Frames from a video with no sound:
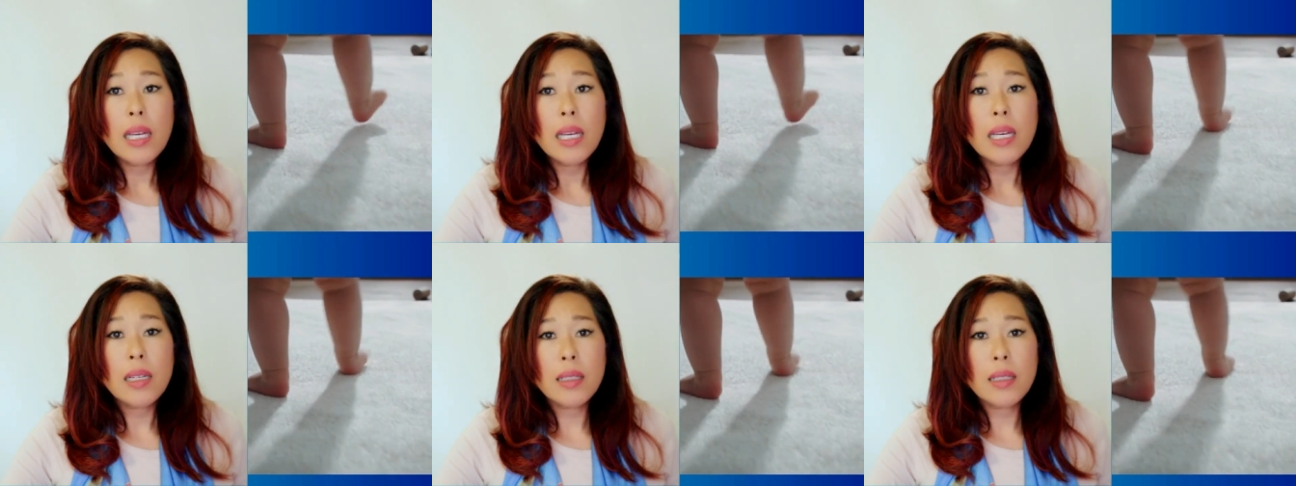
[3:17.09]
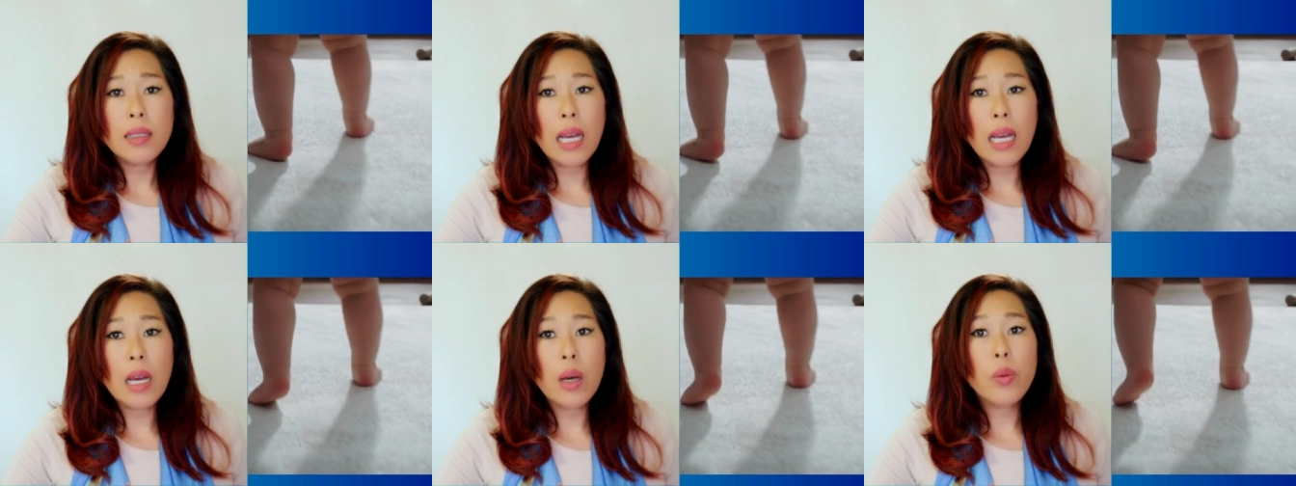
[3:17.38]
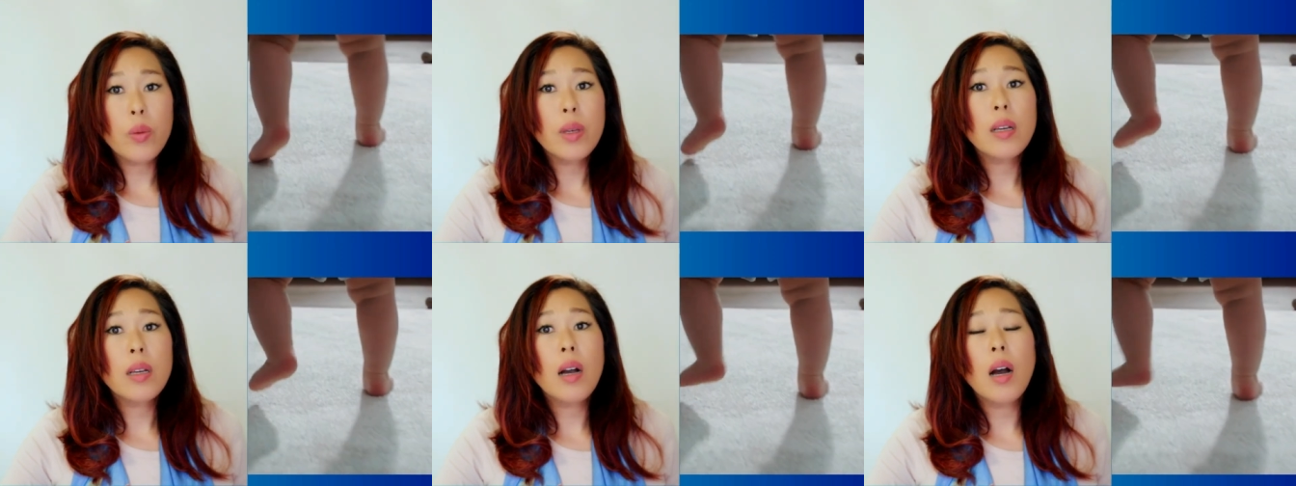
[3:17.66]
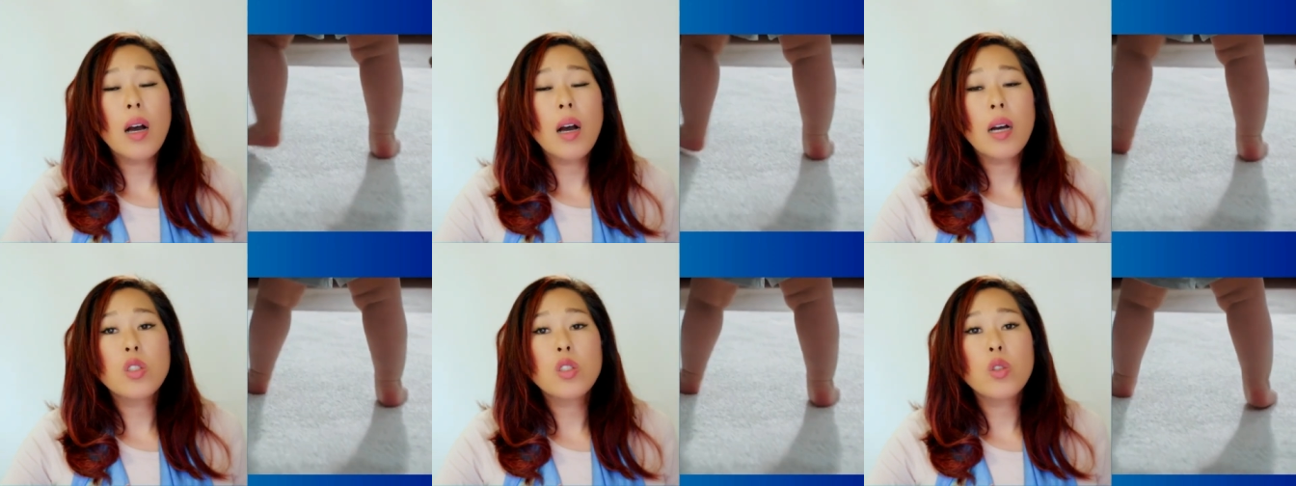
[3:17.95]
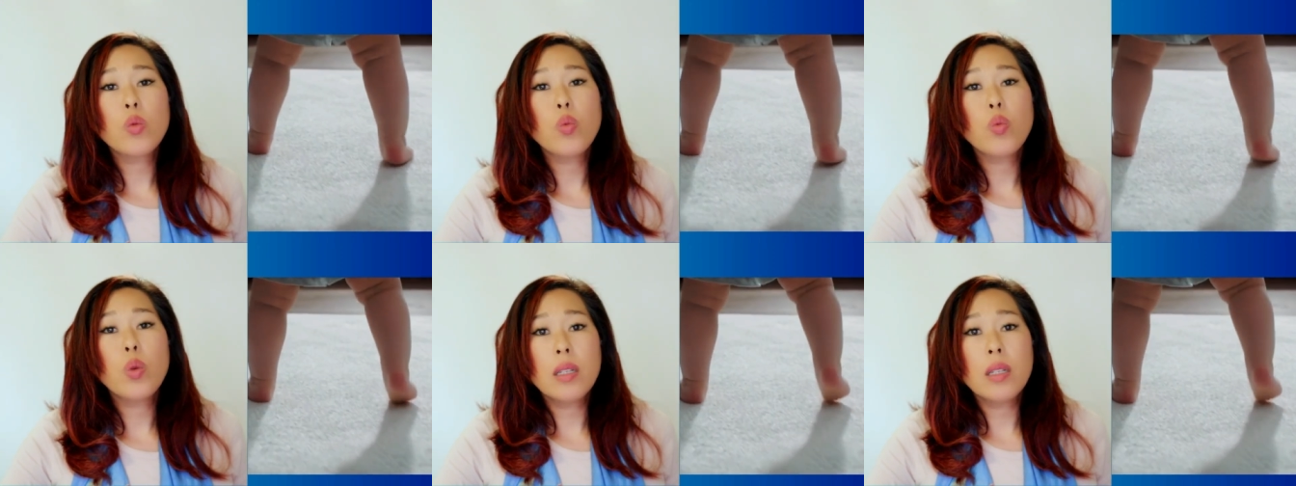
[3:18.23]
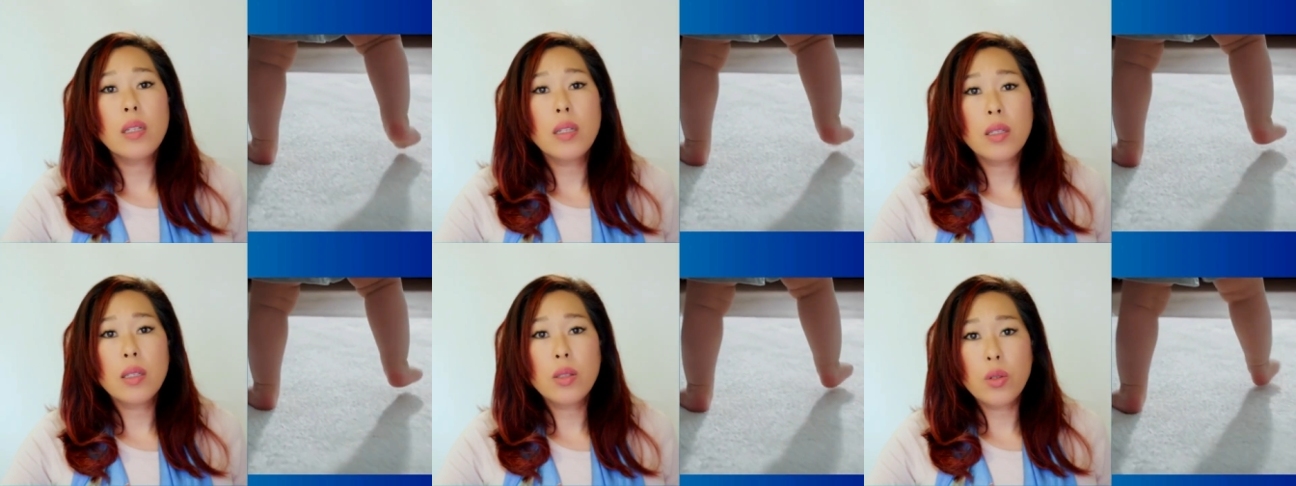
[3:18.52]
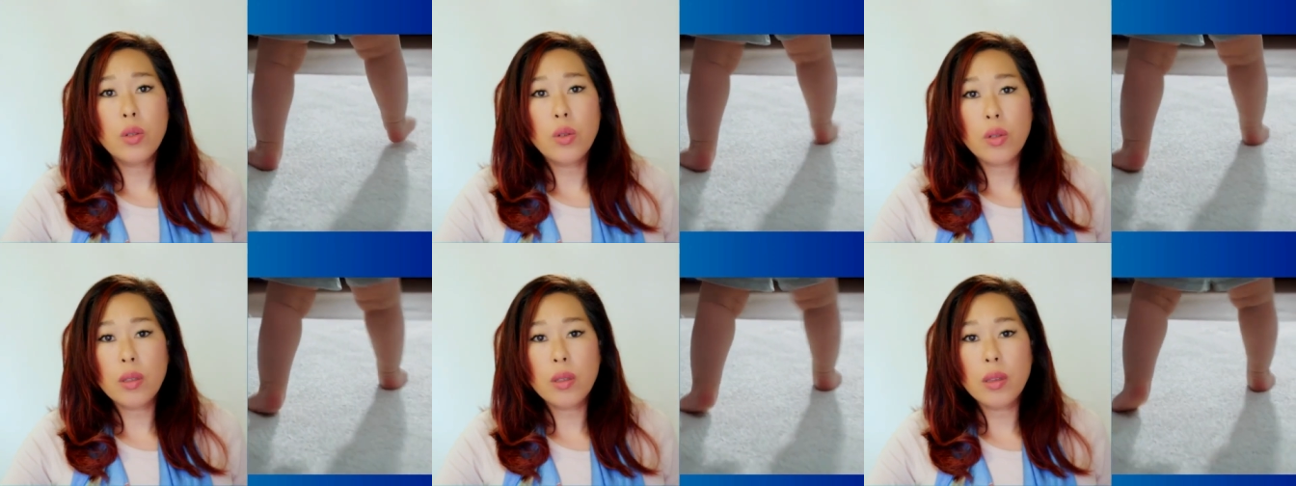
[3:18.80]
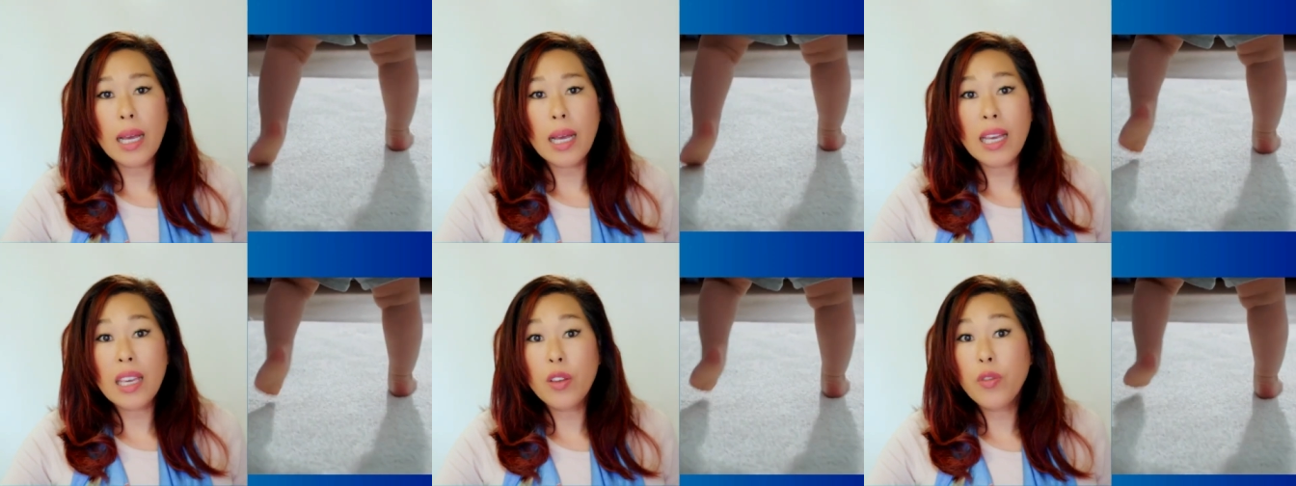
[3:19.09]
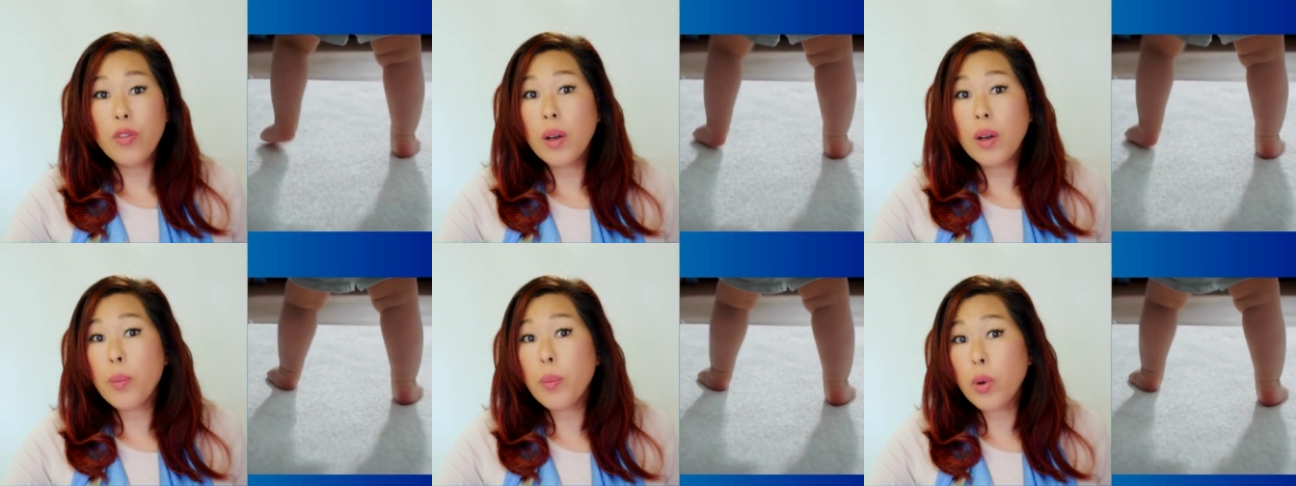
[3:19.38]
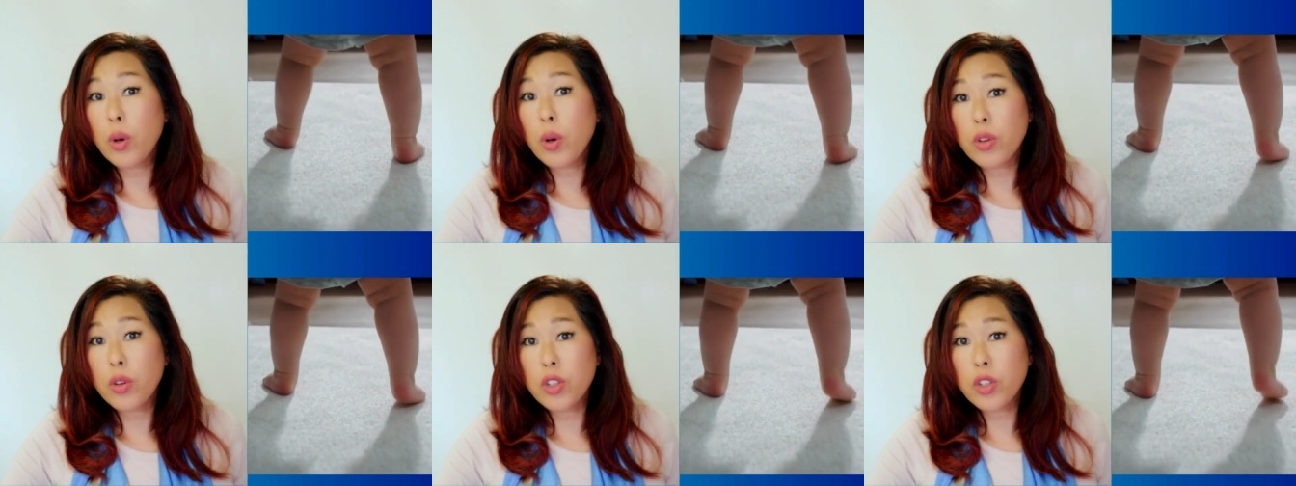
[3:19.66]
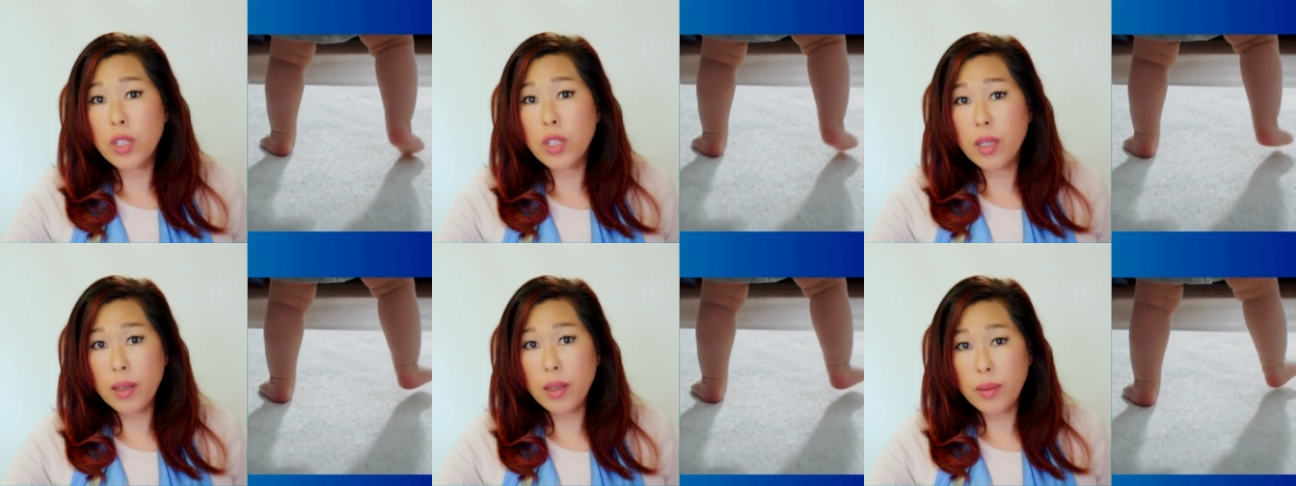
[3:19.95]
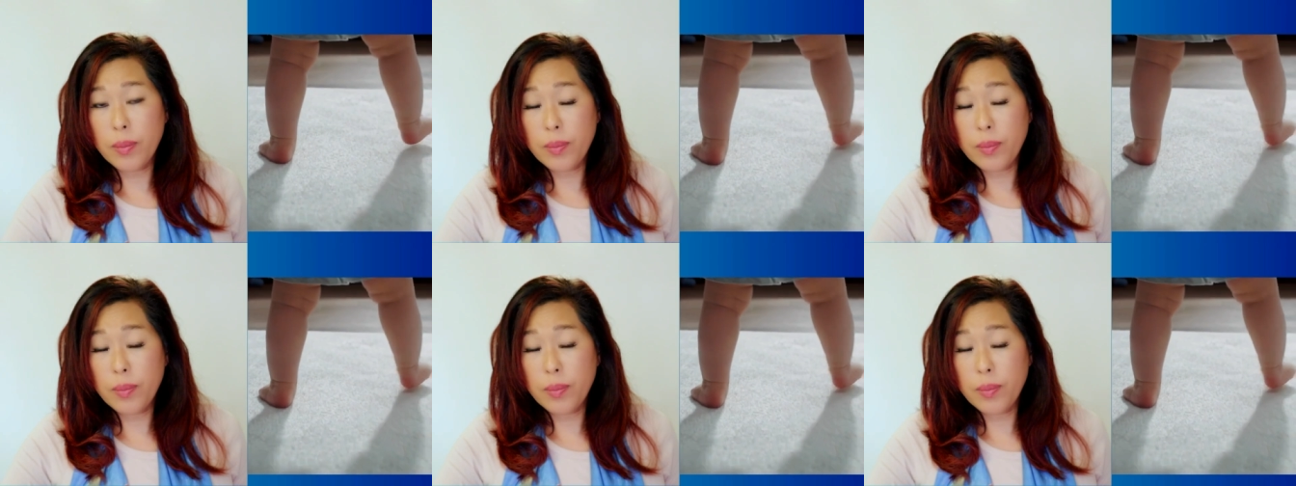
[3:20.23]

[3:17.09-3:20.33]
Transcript: and allowing God to witness your life emerging.